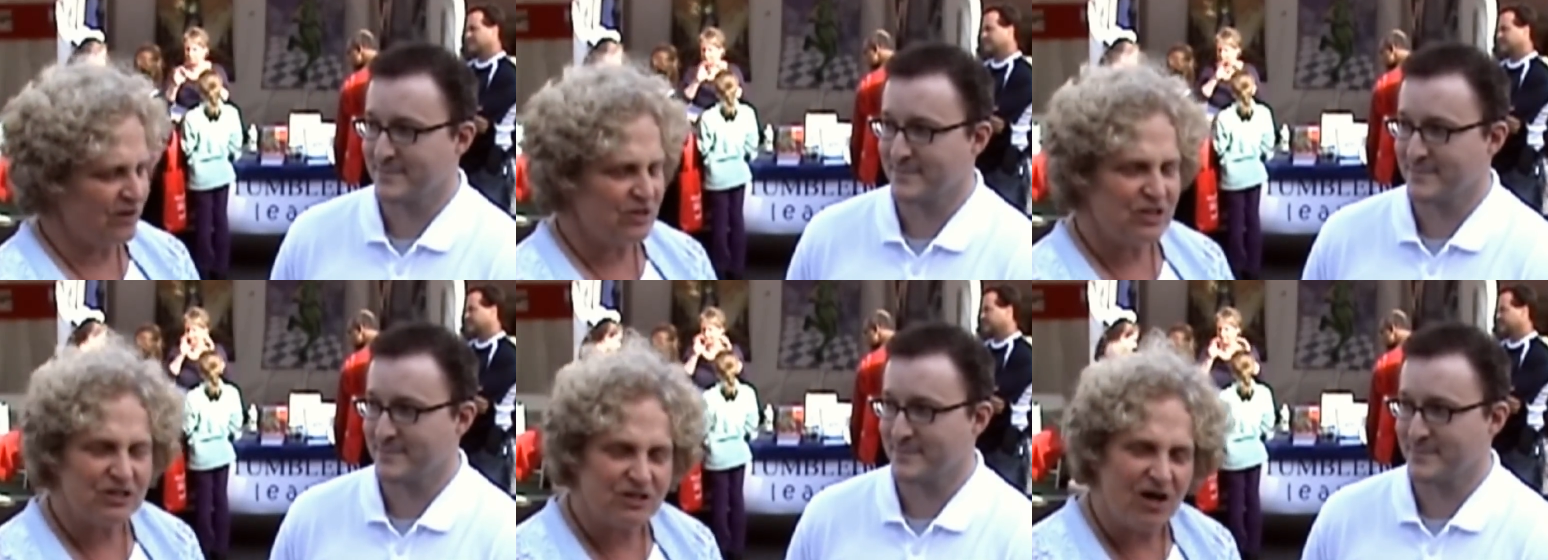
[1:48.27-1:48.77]
Speaker 1: order
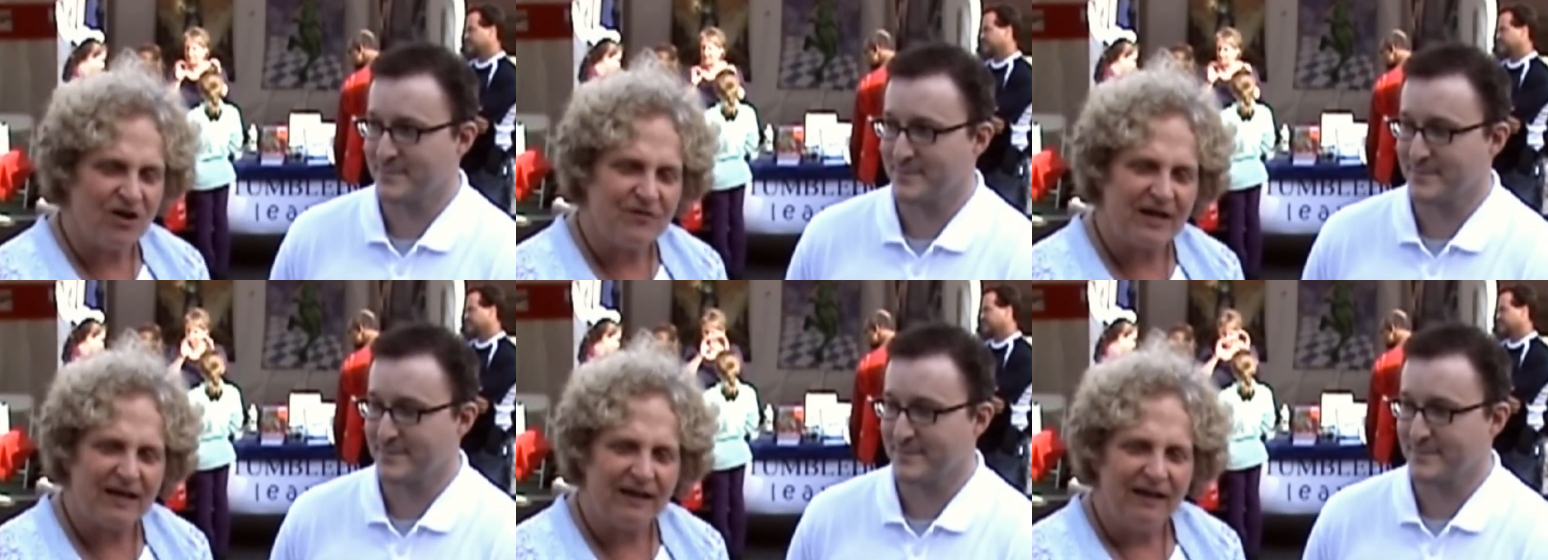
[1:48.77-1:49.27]
to solve
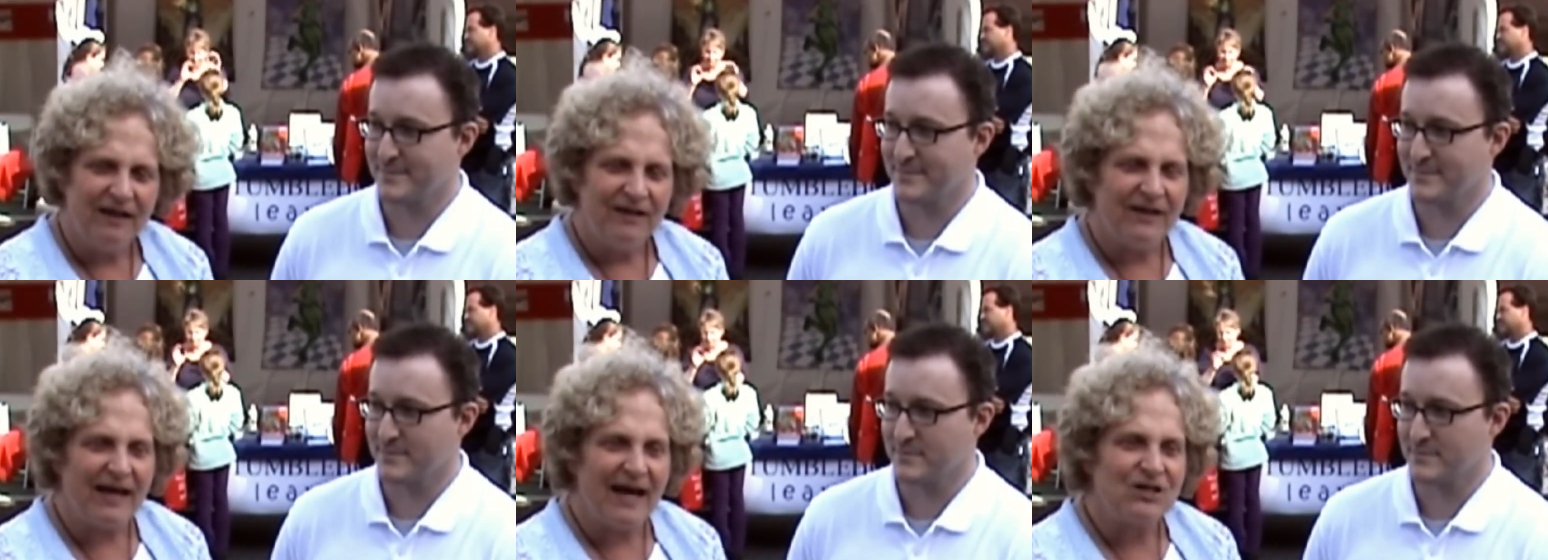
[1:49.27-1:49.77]
it,
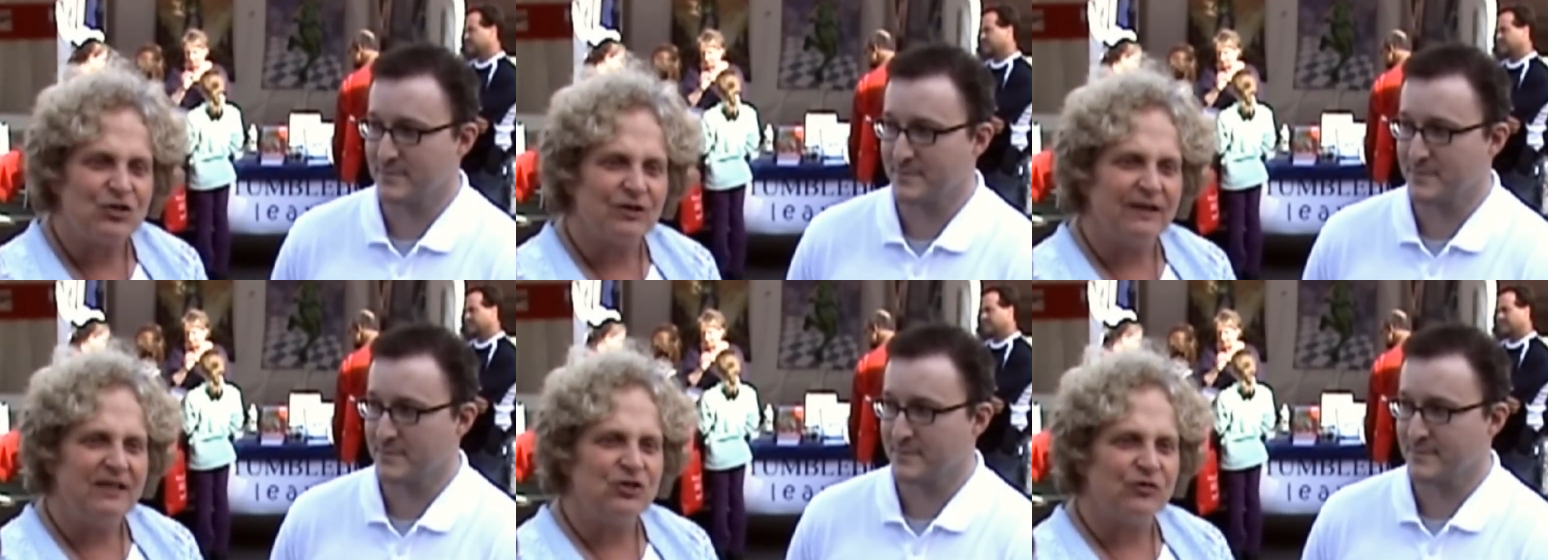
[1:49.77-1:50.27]
they
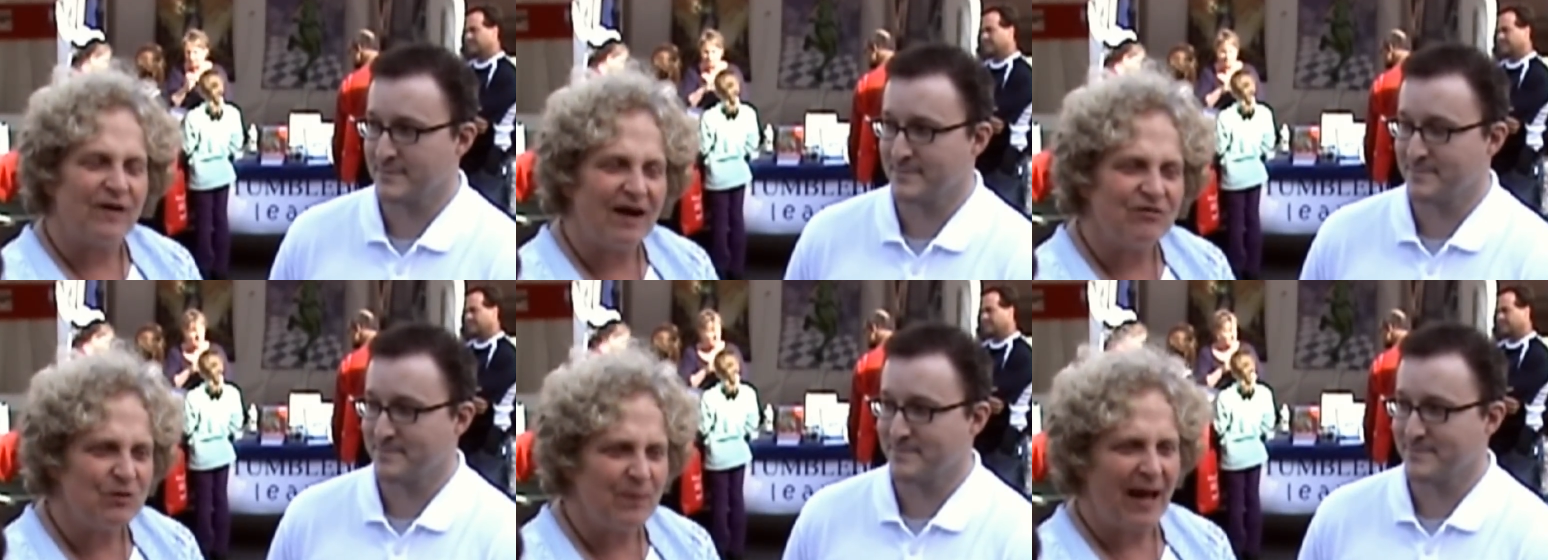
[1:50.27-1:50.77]
actually
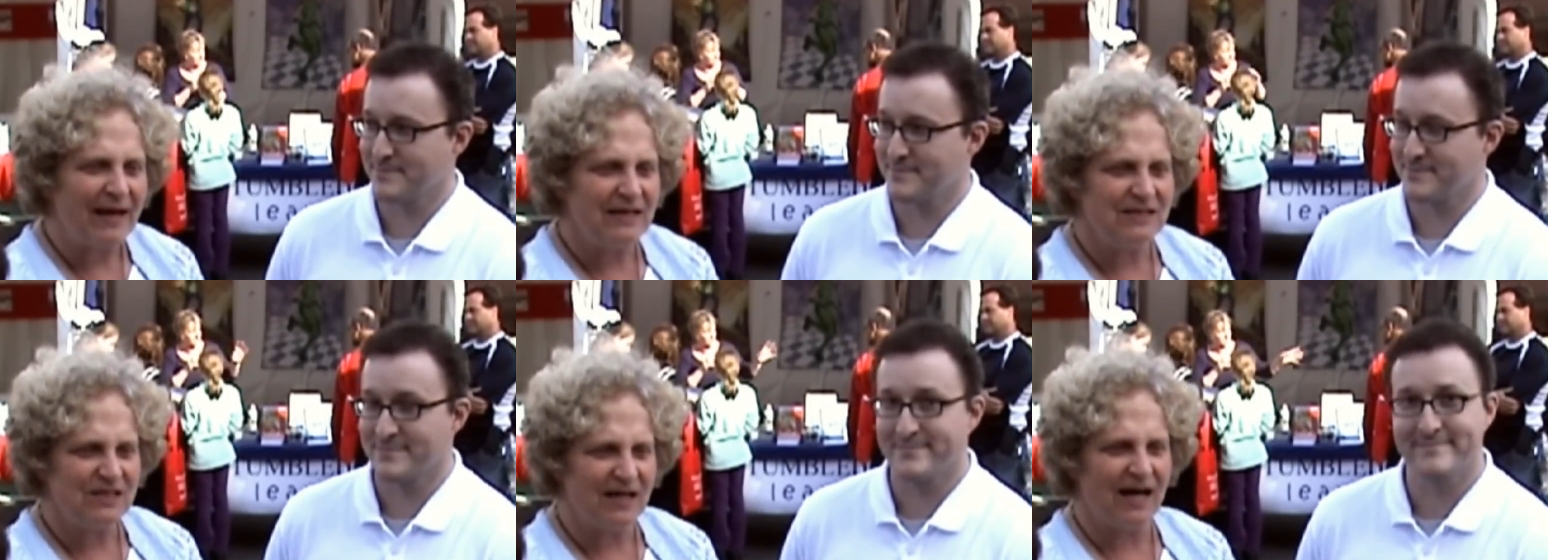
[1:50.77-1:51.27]
travel back
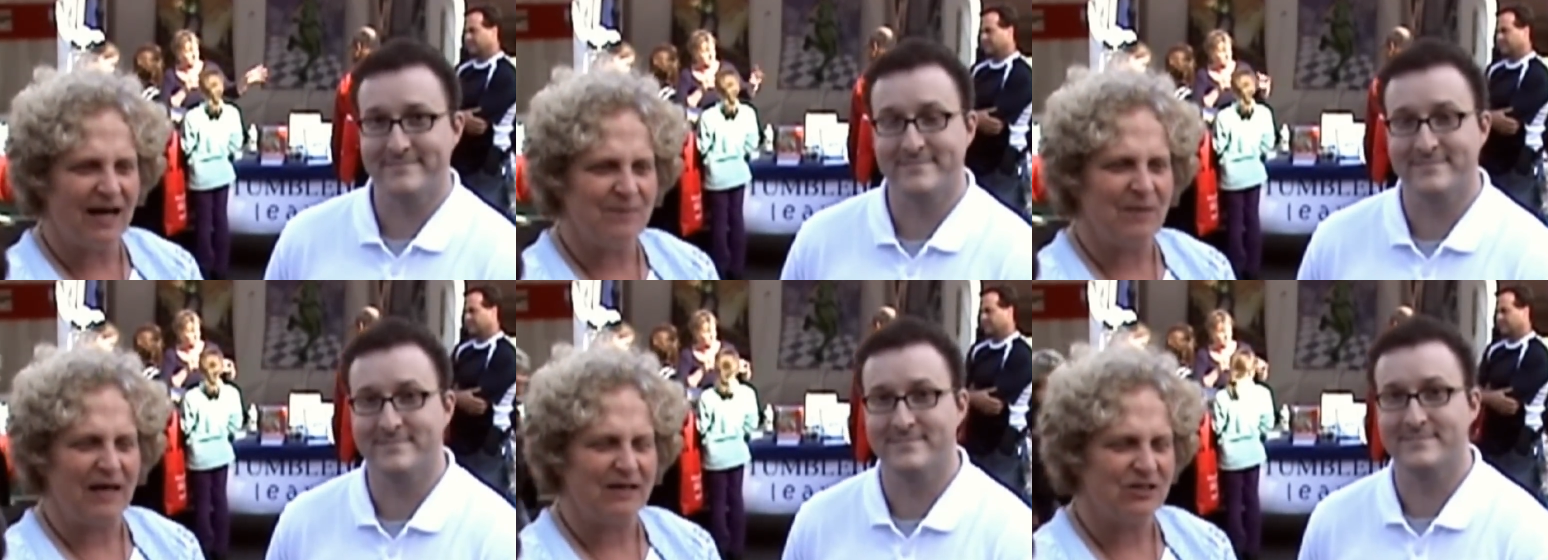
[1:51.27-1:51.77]
in time
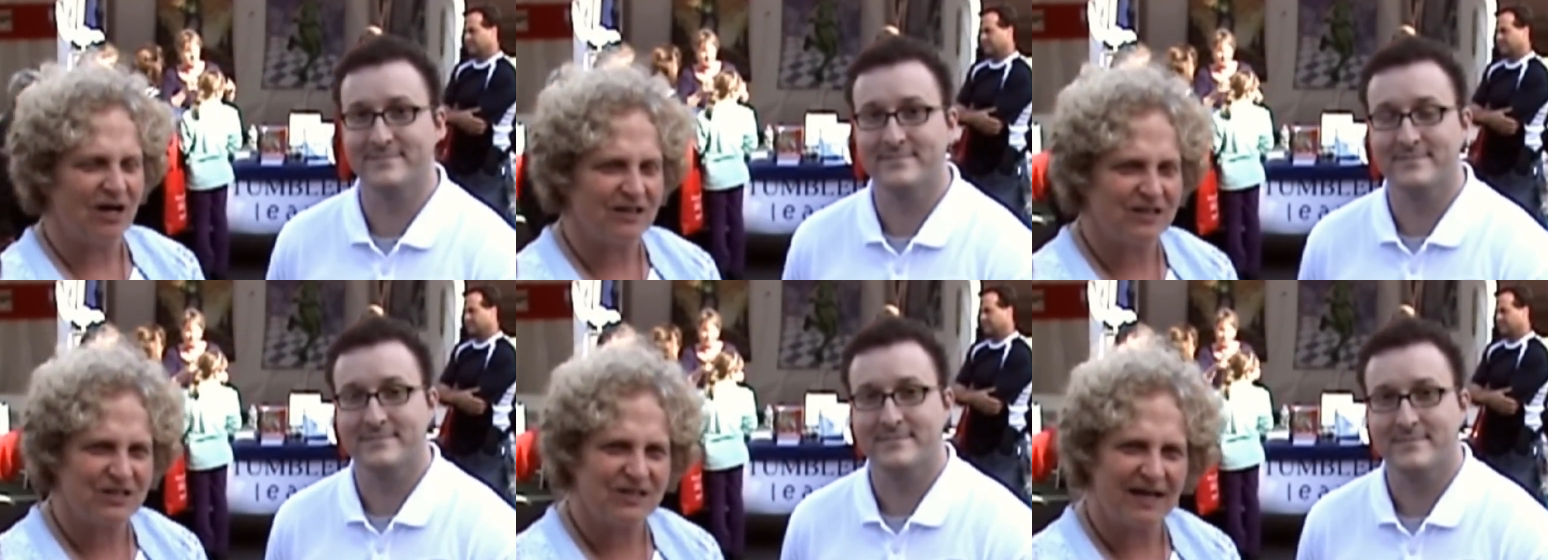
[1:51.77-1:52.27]
and talk
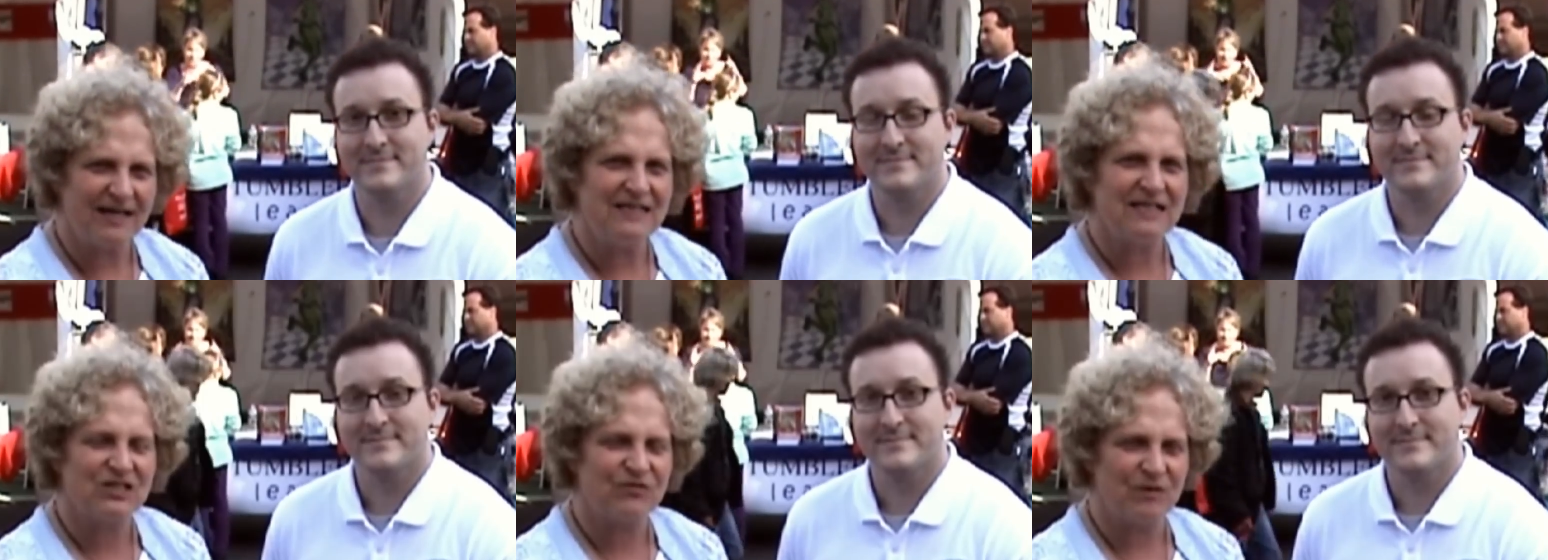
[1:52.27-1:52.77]
to
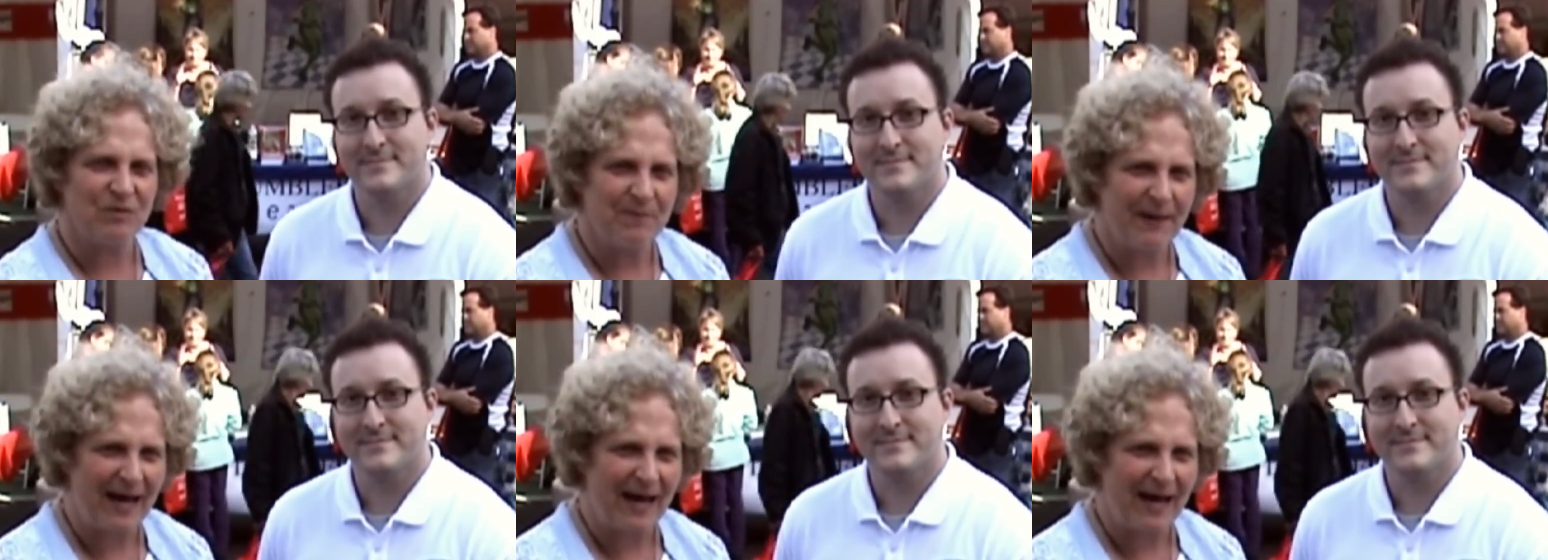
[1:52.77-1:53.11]
scientists from the